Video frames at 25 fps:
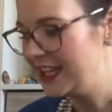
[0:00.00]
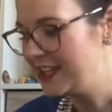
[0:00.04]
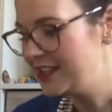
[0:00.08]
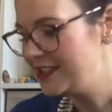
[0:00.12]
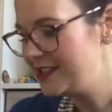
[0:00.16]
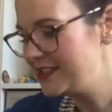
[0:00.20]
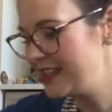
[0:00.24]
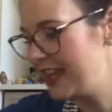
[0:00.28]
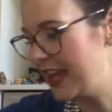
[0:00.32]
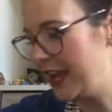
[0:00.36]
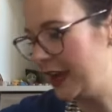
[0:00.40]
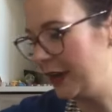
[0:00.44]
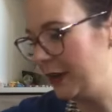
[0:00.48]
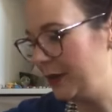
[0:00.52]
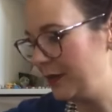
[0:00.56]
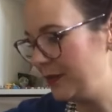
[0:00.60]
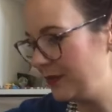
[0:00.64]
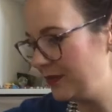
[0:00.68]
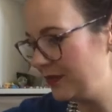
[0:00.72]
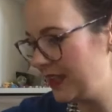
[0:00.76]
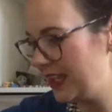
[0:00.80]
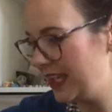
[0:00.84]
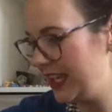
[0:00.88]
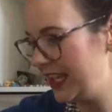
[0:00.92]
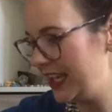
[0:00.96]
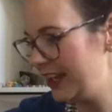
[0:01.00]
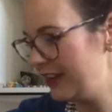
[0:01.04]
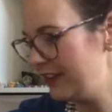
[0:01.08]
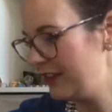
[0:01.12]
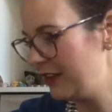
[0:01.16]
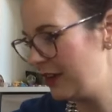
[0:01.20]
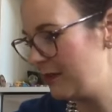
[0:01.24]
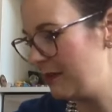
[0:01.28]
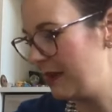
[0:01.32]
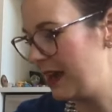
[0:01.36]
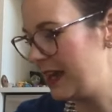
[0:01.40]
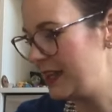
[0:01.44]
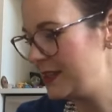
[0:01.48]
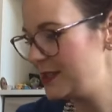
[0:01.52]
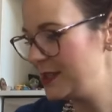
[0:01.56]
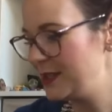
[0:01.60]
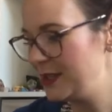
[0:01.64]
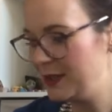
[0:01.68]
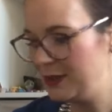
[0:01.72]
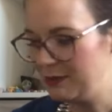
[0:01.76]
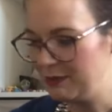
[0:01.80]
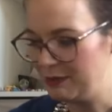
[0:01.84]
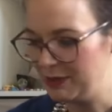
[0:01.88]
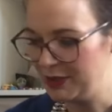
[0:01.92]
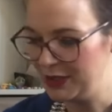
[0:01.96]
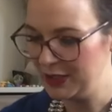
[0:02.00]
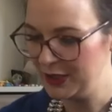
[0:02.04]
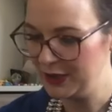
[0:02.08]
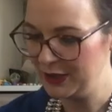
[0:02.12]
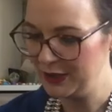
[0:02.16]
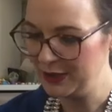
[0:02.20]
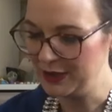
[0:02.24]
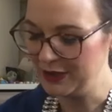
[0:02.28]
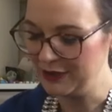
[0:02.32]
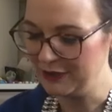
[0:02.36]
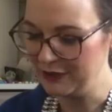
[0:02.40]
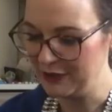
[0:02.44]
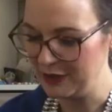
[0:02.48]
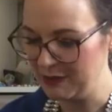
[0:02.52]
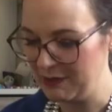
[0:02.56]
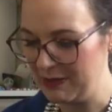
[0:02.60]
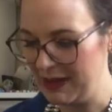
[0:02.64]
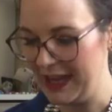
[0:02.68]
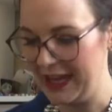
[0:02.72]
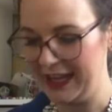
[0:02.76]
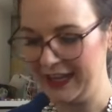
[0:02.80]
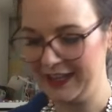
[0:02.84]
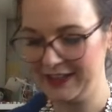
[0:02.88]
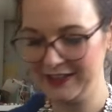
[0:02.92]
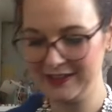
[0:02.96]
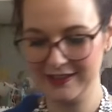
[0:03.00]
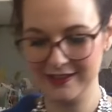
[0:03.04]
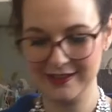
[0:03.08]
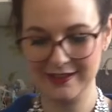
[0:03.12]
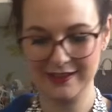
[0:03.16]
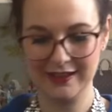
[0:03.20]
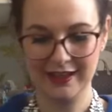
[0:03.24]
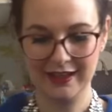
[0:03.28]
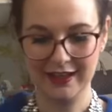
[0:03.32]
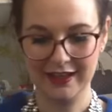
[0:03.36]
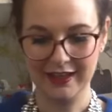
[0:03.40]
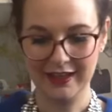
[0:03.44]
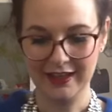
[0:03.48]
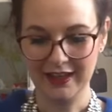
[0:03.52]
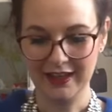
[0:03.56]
So here are my two beautiful bags.